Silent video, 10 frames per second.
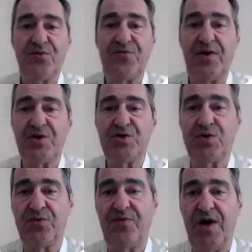
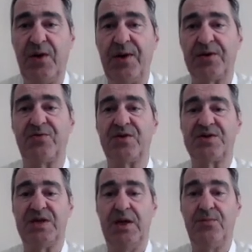function variant of the
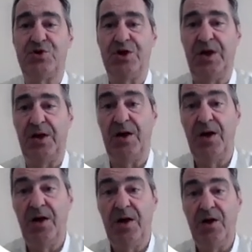same gene,
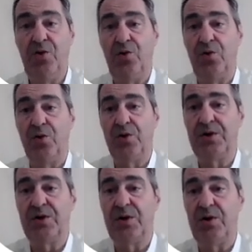
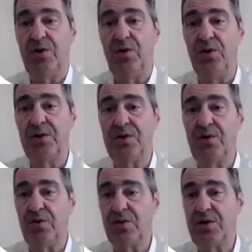called old
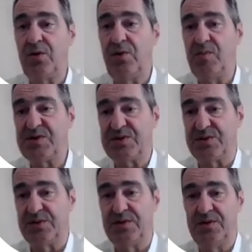gold
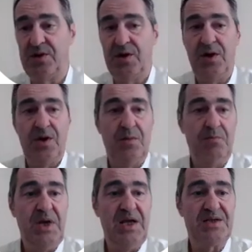crimson,
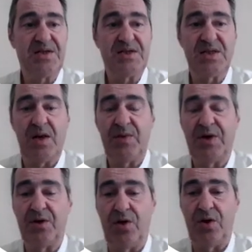makes the
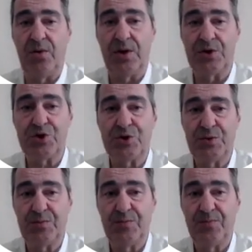stamen orange,
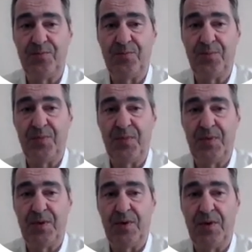
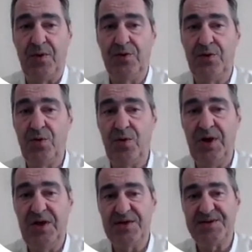although
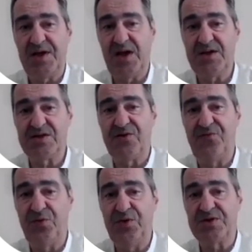in this case the
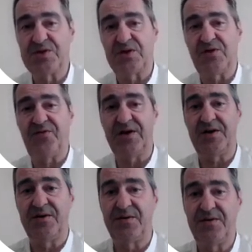fruit is not
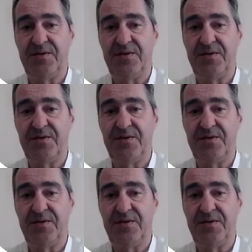affected.